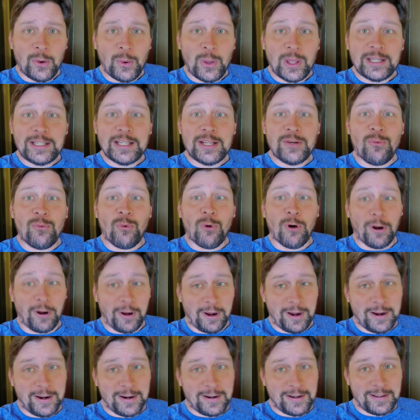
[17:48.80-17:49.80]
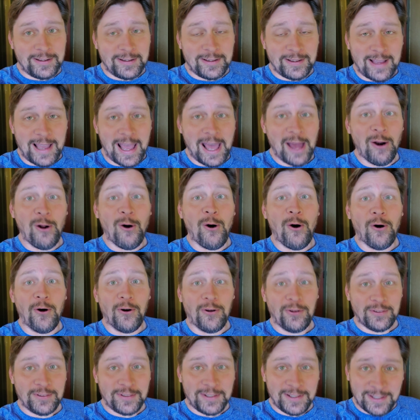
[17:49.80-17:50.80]
Well, it didn't work at
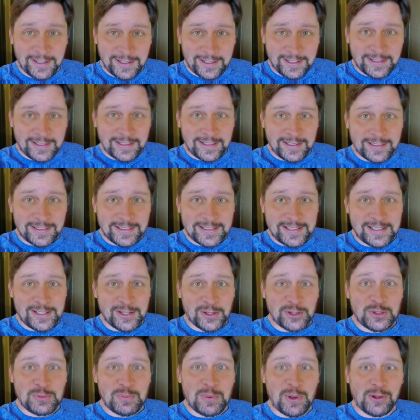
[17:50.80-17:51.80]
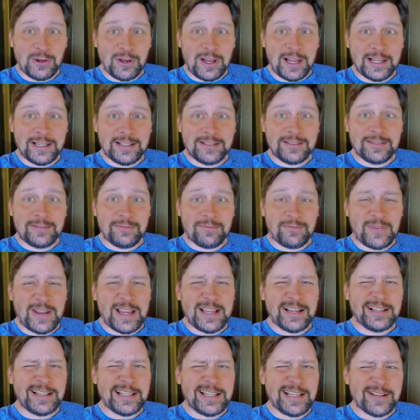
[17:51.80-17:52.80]
all. Still smelled like
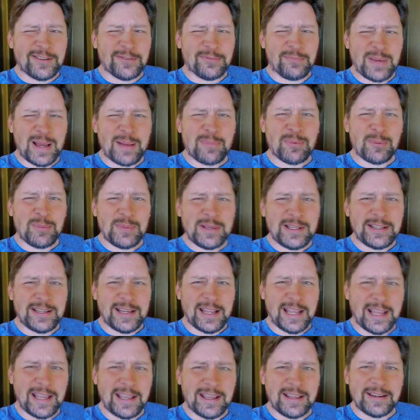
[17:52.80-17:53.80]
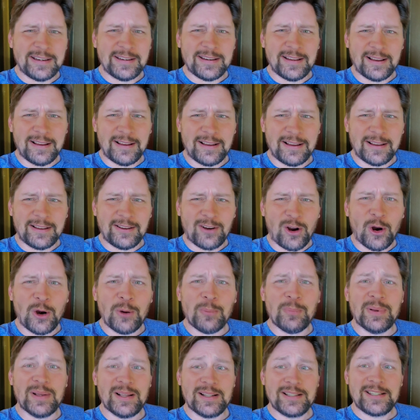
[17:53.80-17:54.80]
faintly of peppermint and
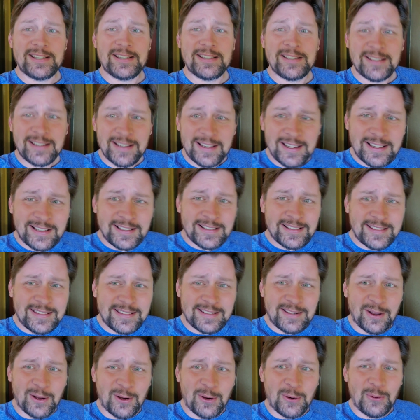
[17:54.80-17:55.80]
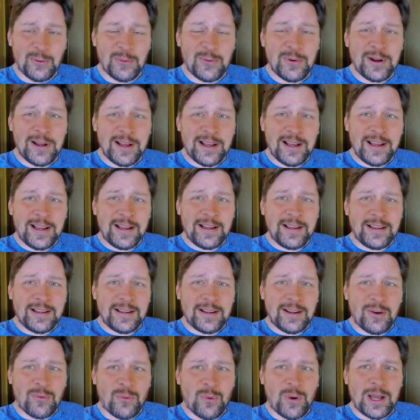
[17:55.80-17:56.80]
armpits. So,
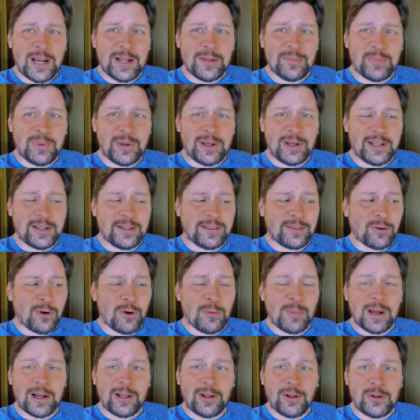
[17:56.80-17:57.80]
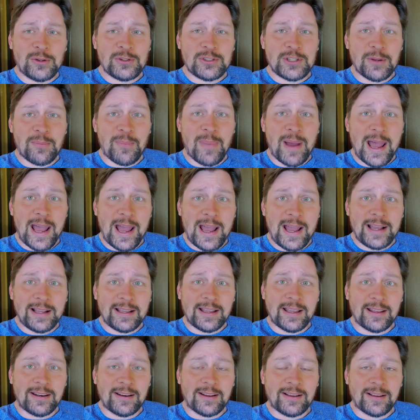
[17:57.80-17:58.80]
wound up throwing my clothes in a
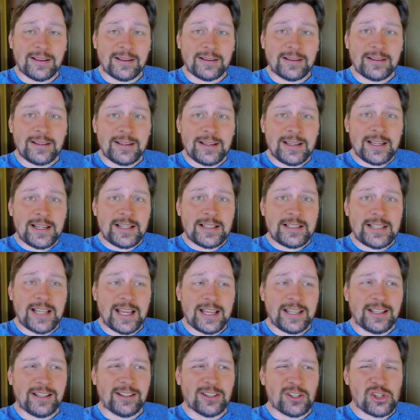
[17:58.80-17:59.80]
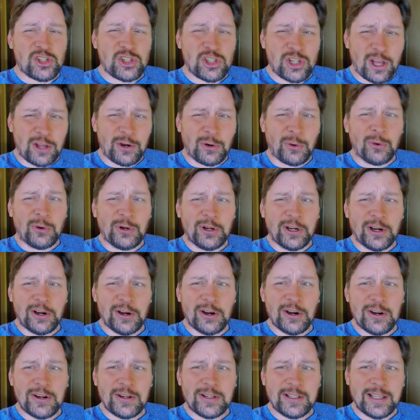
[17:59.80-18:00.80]
bag and taking the shuttle
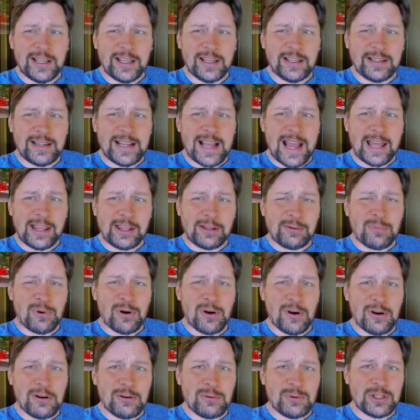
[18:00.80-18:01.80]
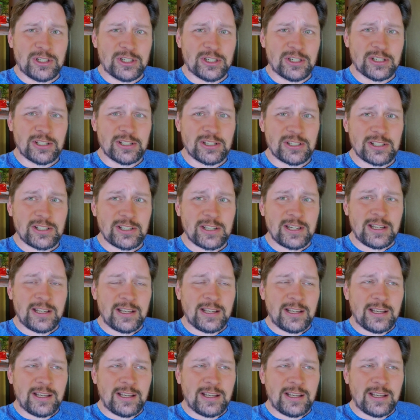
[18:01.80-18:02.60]
here in Gatlinburg, which is